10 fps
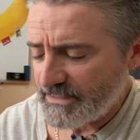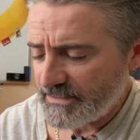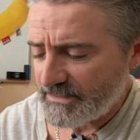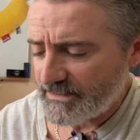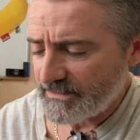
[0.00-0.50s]

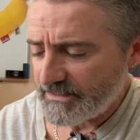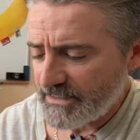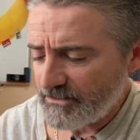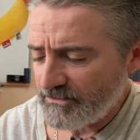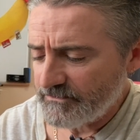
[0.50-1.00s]
still a
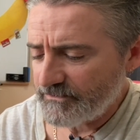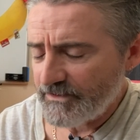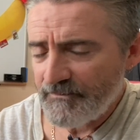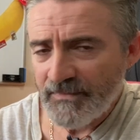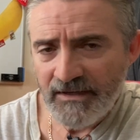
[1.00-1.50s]
day off,
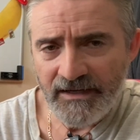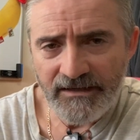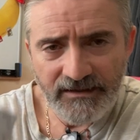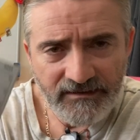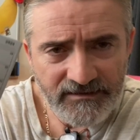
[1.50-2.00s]
and
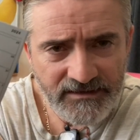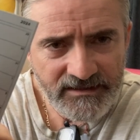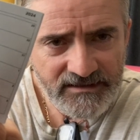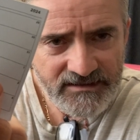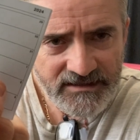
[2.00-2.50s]
you
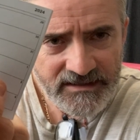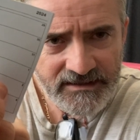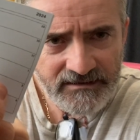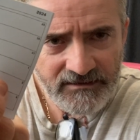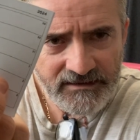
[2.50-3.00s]
can
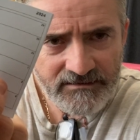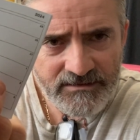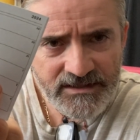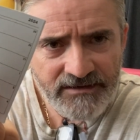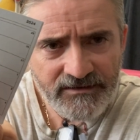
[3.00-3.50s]
see like
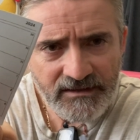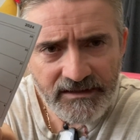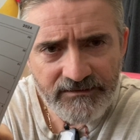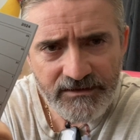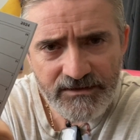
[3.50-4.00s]
7,
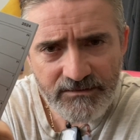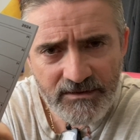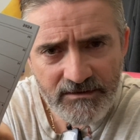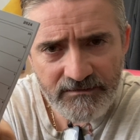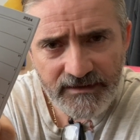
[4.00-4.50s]
11 and
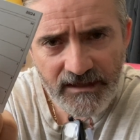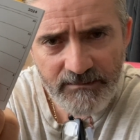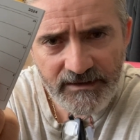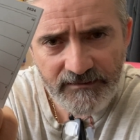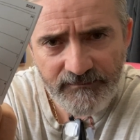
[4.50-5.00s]
12 are
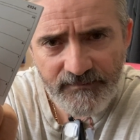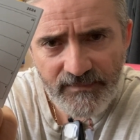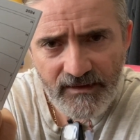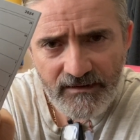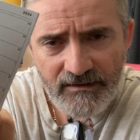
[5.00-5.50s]
coming
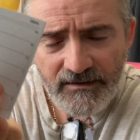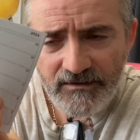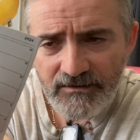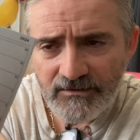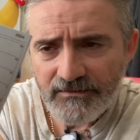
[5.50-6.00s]

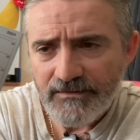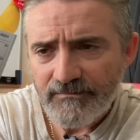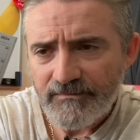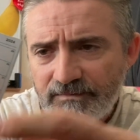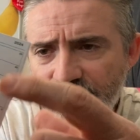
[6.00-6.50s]
on
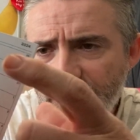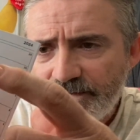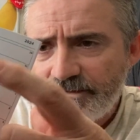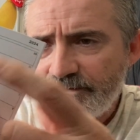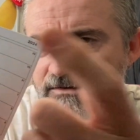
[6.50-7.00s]

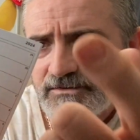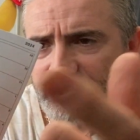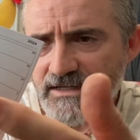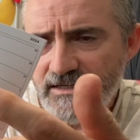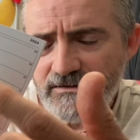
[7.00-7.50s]

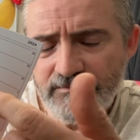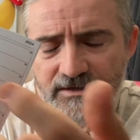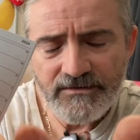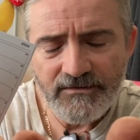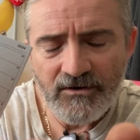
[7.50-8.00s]
Thursday.
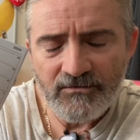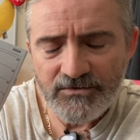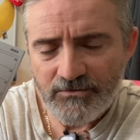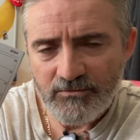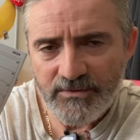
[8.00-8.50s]
The whole
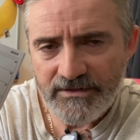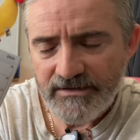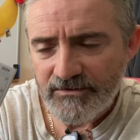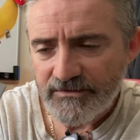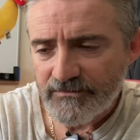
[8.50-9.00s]
school will be there
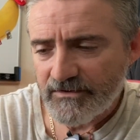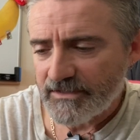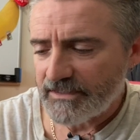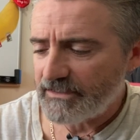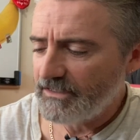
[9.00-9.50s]
on the
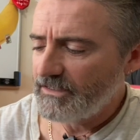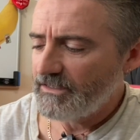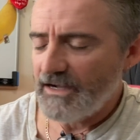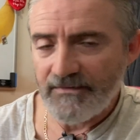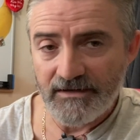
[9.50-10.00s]
Friday,
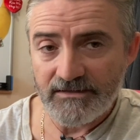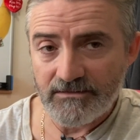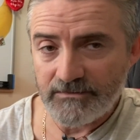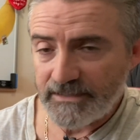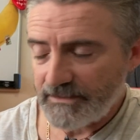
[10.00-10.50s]
and then it's the
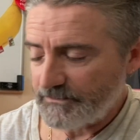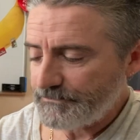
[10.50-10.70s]
weekend.